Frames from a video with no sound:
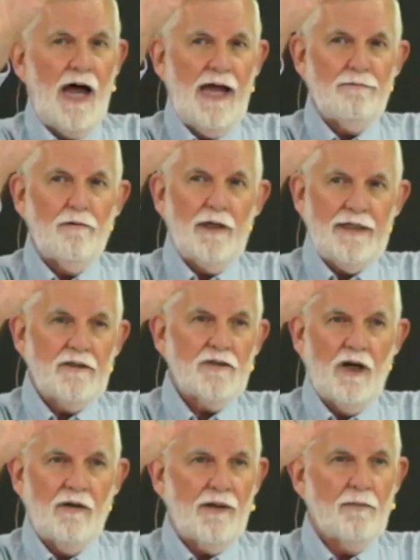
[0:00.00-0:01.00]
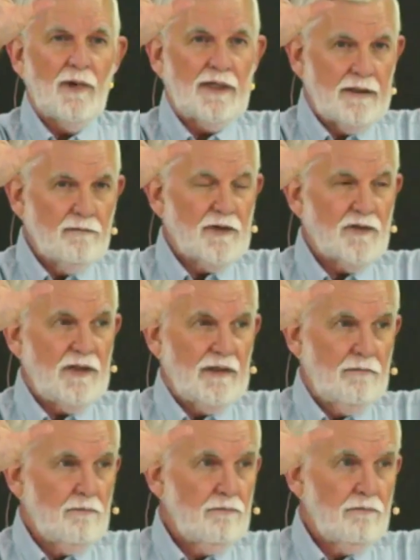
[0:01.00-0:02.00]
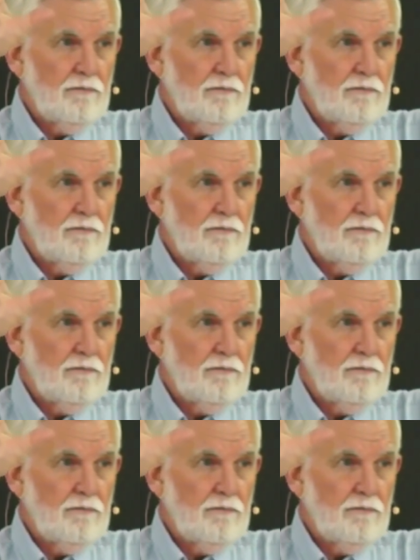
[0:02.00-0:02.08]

Five weeks, all the money was in.